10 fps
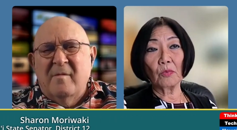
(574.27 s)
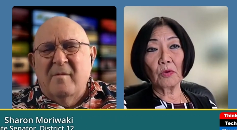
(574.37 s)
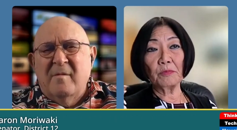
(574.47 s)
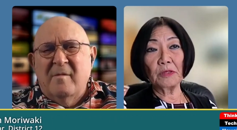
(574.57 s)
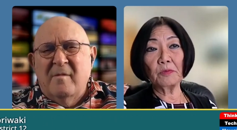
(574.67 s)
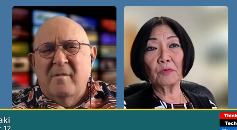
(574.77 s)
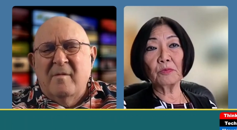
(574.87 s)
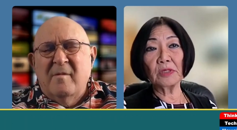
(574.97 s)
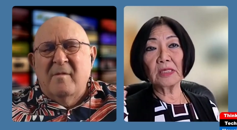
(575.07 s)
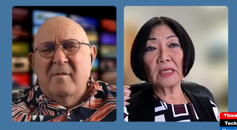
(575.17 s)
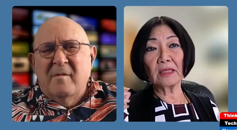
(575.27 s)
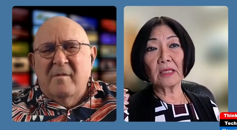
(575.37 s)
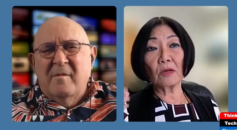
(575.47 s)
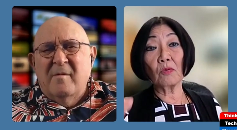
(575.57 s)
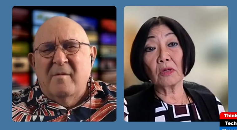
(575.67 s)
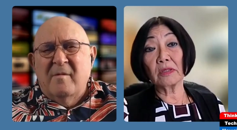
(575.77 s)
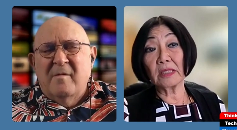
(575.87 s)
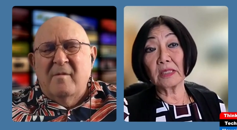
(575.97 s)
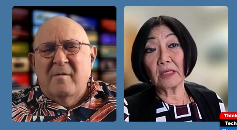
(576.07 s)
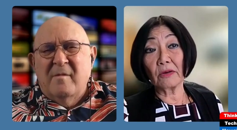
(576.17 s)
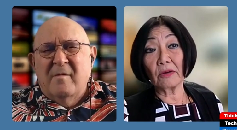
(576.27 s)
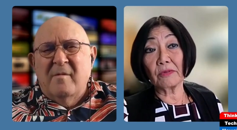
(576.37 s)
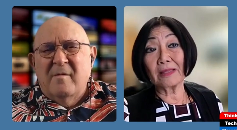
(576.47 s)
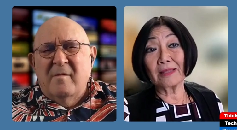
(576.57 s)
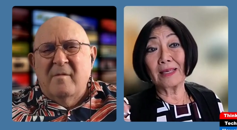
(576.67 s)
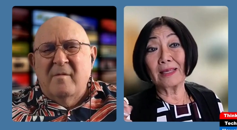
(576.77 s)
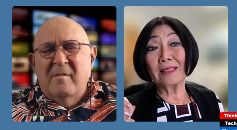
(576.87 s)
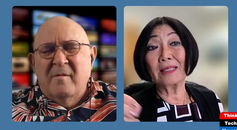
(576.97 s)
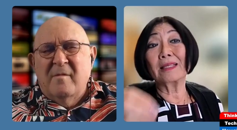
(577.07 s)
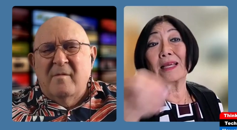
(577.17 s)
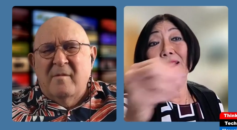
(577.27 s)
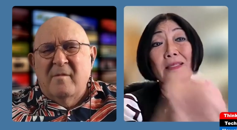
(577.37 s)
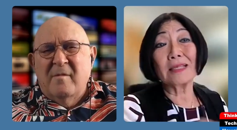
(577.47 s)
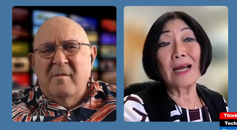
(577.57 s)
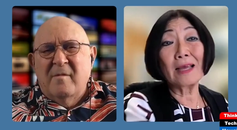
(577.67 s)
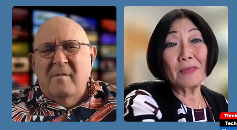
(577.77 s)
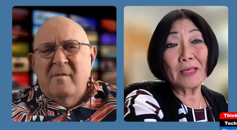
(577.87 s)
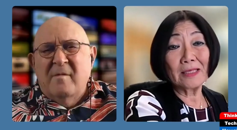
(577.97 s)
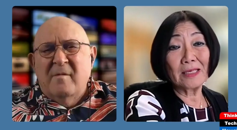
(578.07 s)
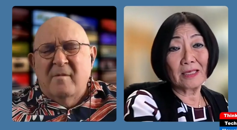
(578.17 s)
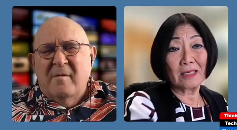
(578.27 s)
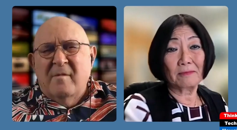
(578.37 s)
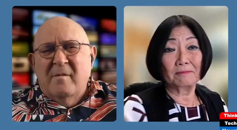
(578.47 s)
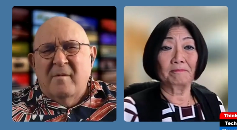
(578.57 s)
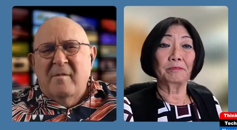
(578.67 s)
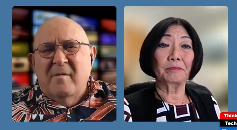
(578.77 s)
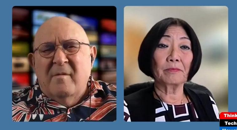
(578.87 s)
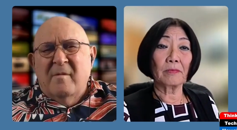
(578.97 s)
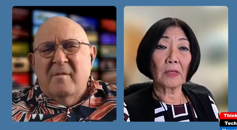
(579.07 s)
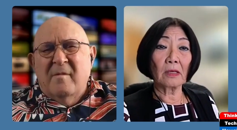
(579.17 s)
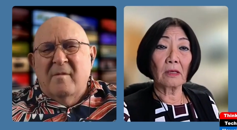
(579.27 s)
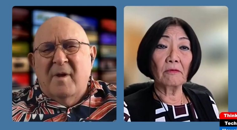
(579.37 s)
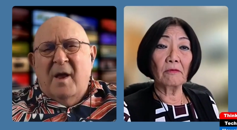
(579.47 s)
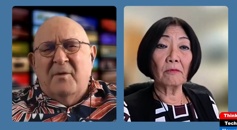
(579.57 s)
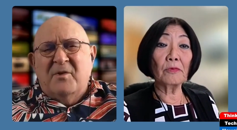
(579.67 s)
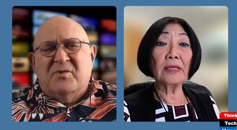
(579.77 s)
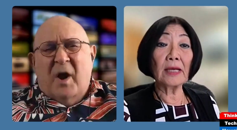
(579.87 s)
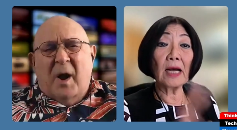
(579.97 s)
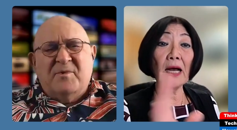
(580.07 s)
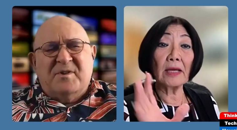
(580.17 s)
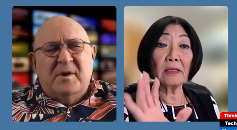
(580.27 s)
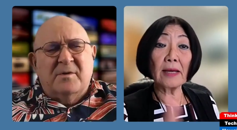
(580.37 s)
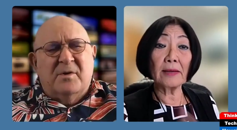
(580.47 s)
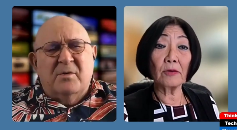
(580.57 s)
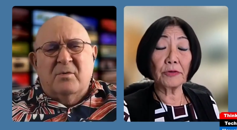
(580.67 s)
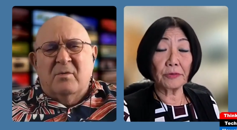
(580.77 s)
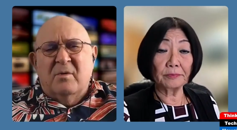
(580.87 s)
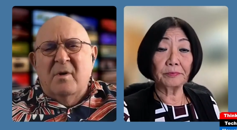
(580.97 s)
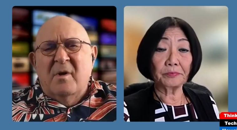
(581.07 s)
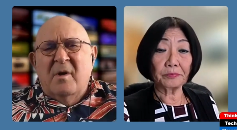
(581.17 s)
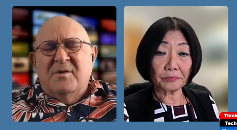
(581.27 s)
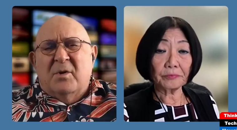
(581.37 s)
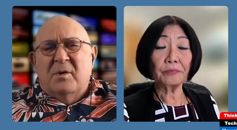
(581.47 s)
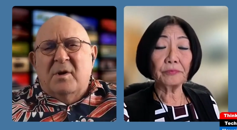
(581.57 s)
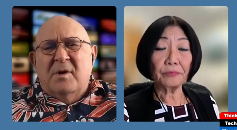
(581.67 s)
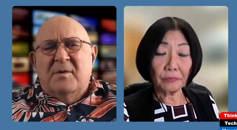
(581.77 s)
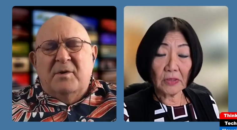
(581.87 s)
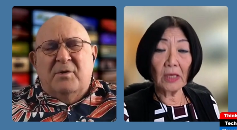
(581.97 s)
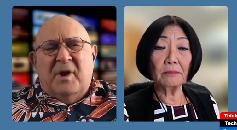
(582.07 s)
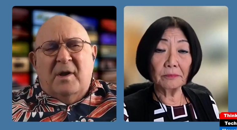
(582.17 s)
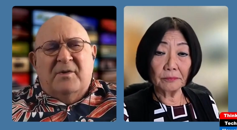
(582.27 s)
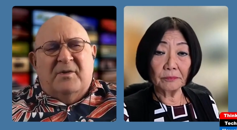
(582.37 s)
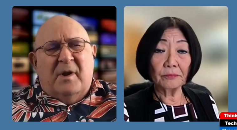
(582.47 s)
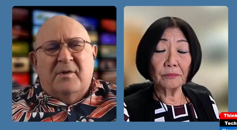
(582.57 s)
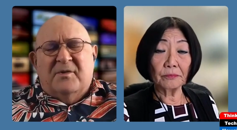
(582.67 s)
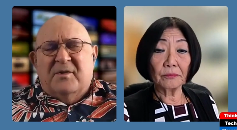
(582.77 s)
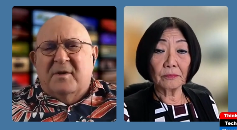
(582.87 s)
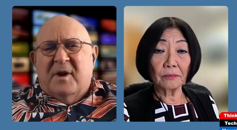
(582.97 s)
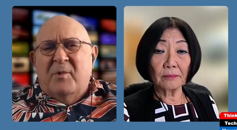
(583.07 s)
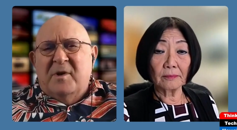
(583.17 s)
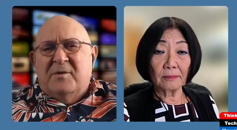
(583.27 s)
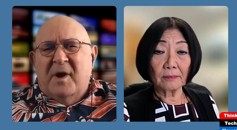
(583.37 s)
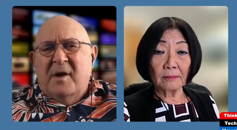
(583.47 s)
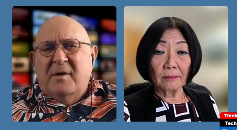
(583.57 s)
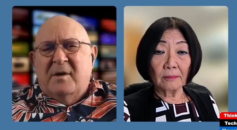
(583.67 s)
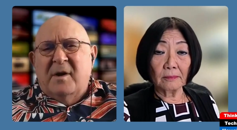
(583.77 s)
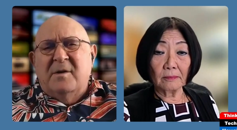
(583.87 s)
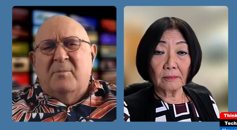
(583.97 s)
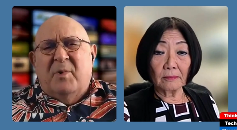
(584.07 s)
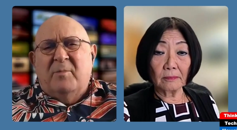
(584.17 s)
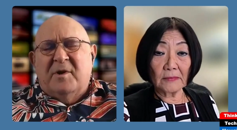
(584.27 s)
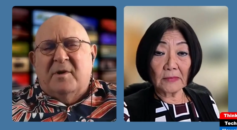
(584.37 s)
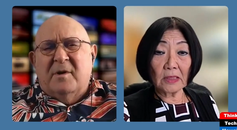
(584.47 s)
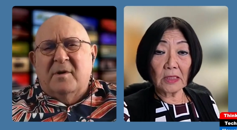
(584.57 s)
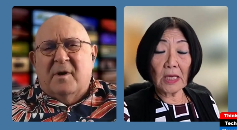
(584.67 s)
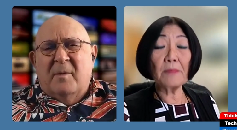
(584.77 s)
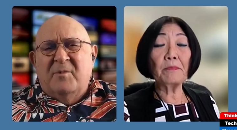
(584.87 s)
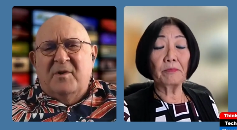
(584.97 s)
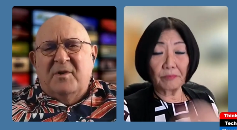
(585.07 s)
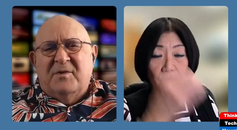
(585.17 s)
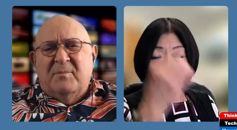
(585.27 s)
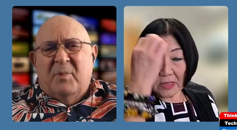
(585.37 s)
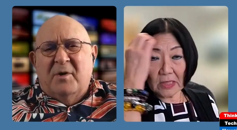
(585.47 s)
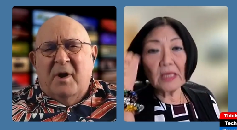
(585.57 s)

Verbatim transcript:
Speaker 1: where people really get the quality care that they need at the time they need it?
Speaker 2: Yeah, and there's jobs there too. So uh, you tell us, tell us, uh, can we attend? Can the public uh, come to this?